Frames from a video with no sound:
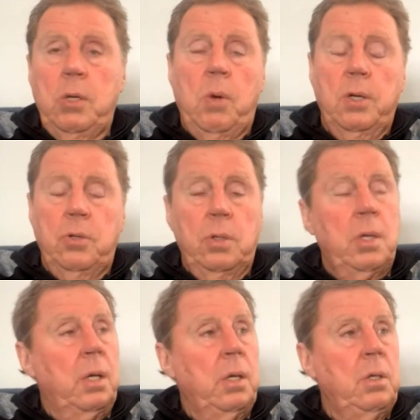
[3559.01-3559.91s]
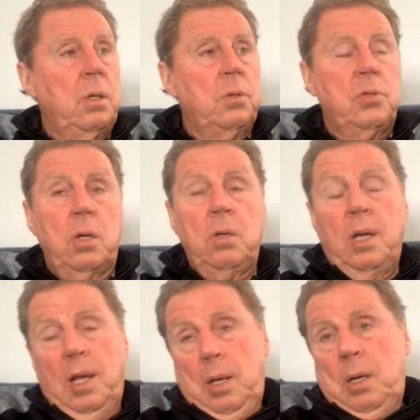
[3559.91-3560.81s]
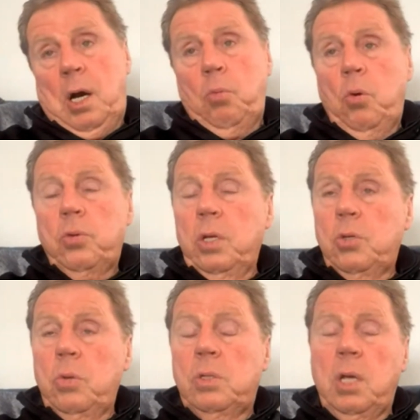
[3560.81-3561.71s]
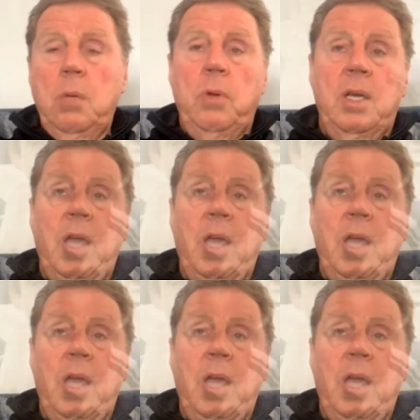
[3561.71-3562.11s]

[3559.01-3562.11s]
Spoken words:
Anyone could have done it, you know. So I walked into a team